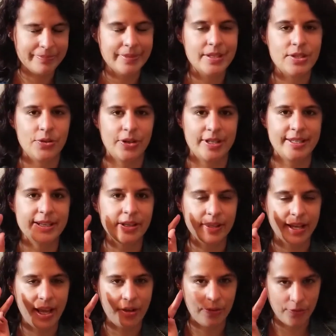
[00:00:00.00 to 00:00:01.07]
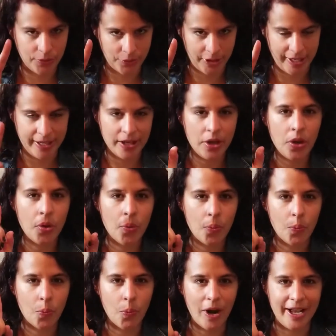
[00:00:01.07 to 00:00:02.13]
So we're gonna sing on the count of 3.
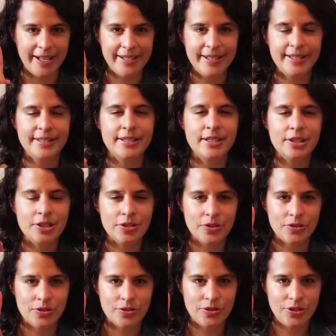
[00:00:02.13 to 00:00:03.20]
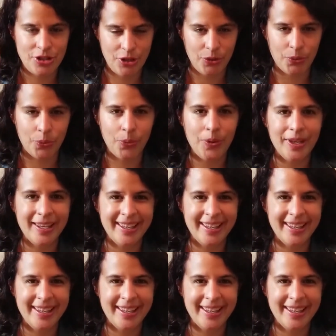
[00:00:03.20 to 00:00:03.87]
1, 2,